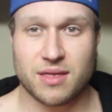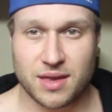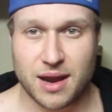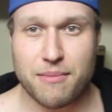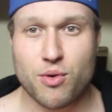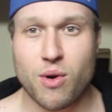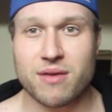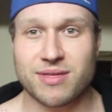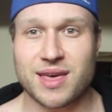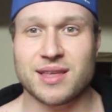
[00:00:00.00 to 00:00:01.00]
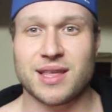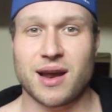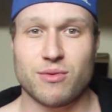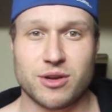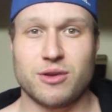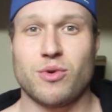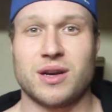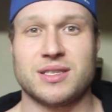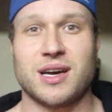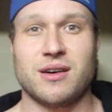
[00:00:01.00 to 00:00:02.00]
The number one thing that I really
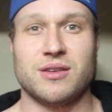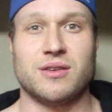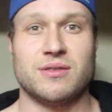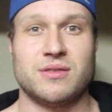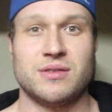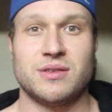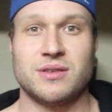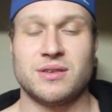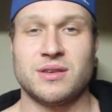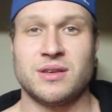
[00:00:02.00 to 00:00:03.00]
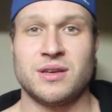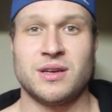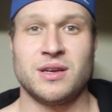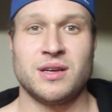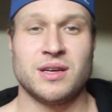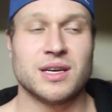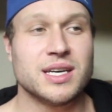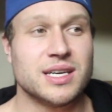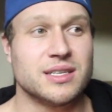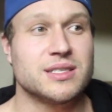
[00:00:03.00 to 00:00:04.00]
want to tell you
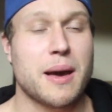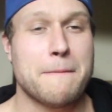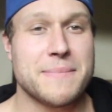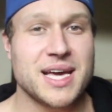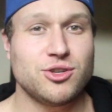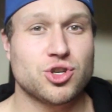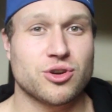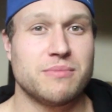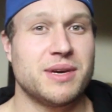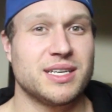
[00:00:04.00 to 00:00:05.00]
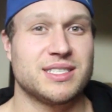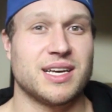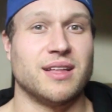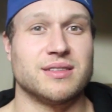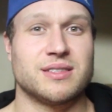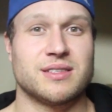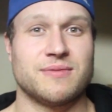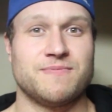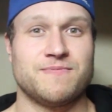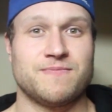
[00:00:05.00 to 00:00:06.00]
is make sure it makes sense.
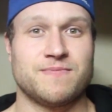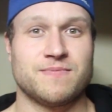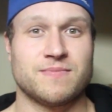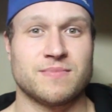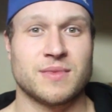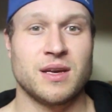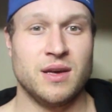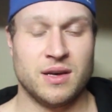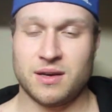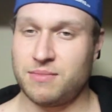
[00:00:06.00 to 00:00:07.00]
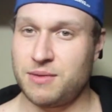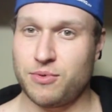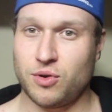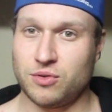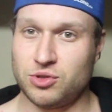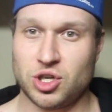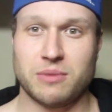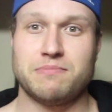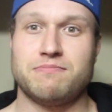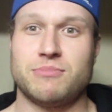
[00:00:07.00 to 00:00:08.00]
People
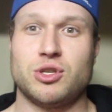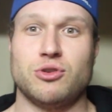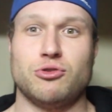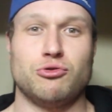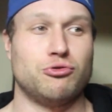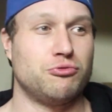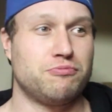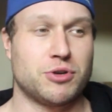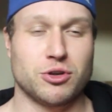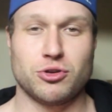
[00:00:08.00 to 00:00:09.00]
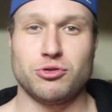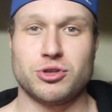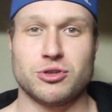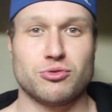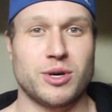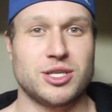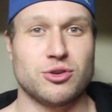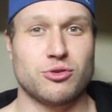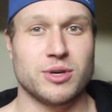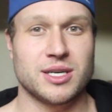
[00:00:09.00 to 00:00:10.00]
jump to conclusions way
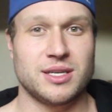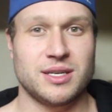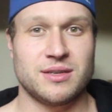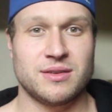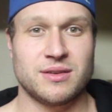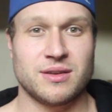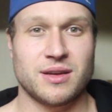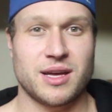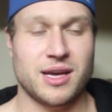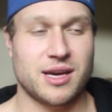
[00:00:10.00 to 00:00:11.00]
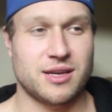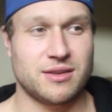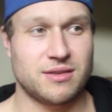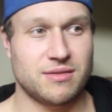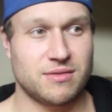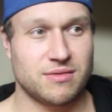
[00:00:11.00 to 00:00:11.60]
too quickly and